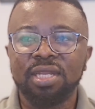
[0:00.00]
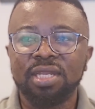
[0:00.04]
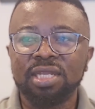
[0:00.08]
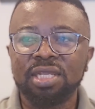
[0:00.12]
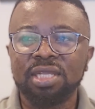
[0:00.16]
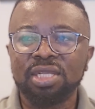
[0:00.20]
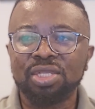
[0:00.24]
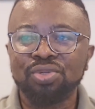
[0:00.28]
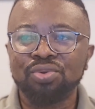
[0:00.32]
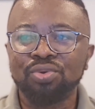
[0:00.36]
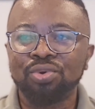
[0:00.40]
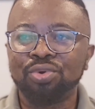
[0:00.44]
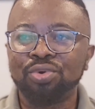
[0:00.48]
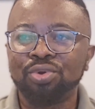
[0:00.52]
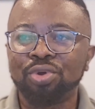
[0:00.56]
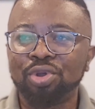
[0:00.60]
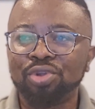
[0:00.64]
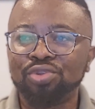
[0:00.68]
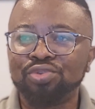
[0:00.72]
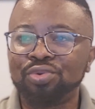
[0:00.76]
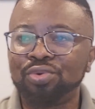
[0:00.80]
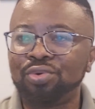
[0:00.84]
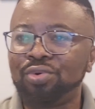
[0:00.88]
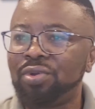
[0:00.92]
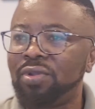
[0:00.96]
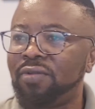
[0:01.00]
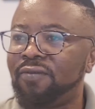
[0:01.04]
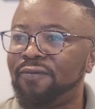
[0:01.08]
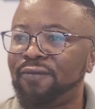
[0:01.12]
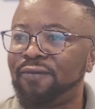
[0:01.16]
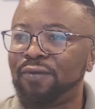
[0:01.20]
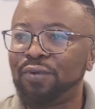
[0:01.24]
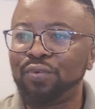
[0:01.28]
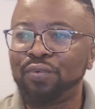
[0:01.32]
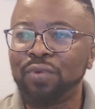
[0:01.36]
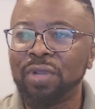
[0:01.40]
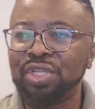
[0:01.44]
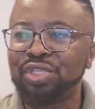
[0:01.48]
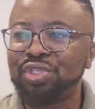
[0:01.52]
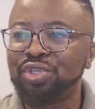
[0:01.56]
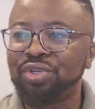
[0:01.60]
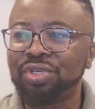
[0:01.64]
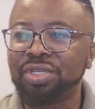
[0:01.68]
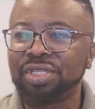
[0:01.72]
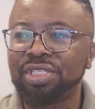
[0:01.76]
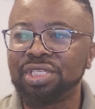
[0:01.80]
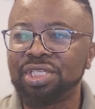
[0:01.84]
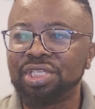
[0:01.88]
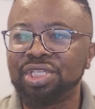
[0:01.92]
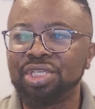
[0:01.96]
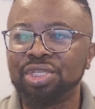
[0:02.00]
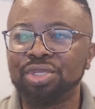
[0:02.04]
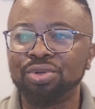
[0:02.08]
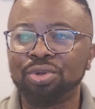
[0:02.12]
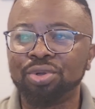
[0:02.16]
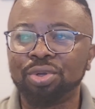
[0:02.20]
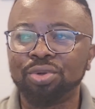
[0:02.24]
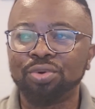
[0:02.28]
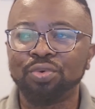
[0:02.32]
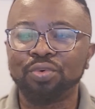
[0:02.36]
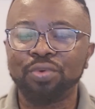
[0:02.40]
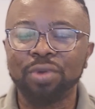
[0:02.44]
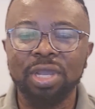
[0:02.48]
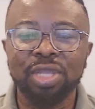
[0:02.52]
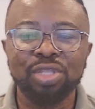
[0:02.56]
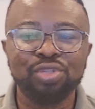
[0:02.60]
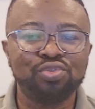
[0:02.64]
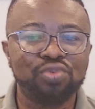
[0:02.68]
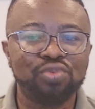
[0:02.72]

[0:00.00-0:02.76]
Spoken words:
This could also influence your decision on where